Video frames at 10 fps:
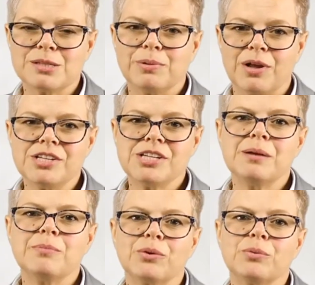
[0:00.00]
The supply
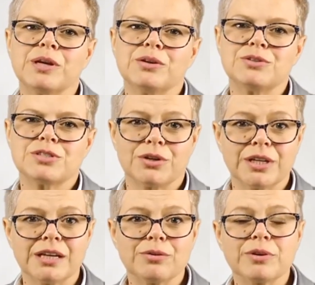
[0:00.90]
chain model we used
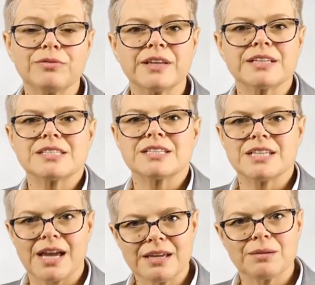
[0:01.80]
earlier reflects the
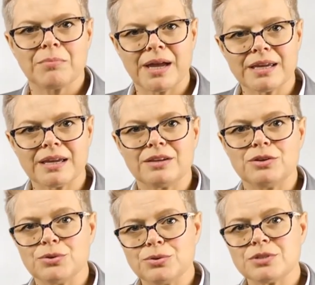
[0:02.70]
take, make,
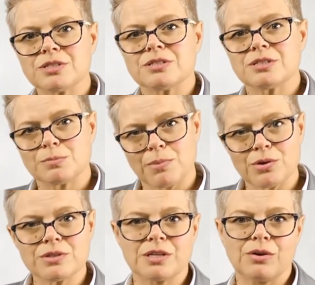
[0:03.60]
use,
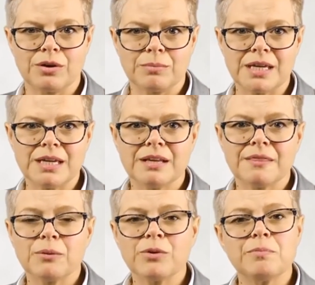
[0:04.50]
dispose economy
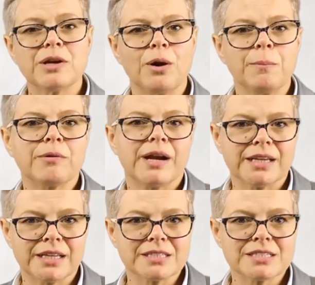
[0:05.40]
that we've been
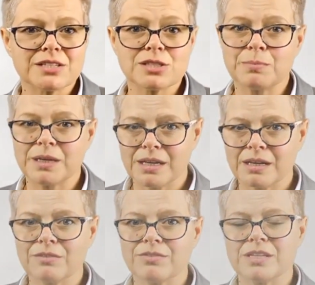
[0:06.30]
operating in since the
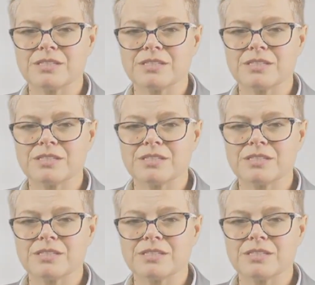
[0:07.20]
beginning of the